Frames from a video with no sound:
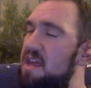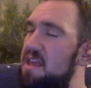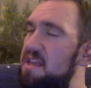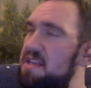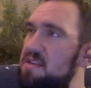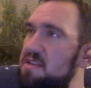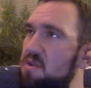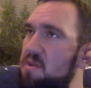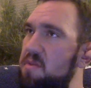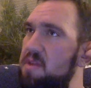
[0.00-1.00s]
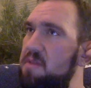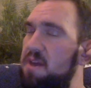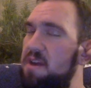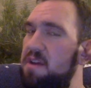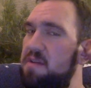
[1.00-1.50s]
This is normally
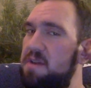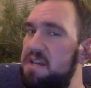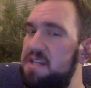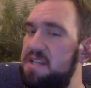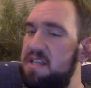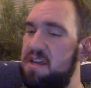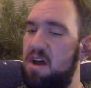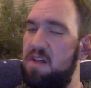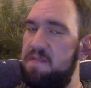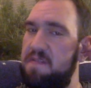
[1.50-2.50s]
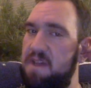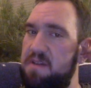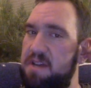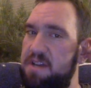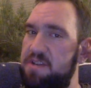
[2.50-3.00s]
where you are going to see the
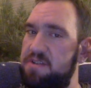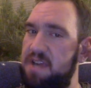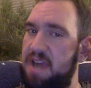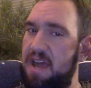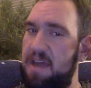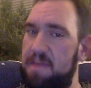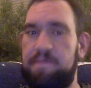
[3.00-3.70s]
cauliflower injury at.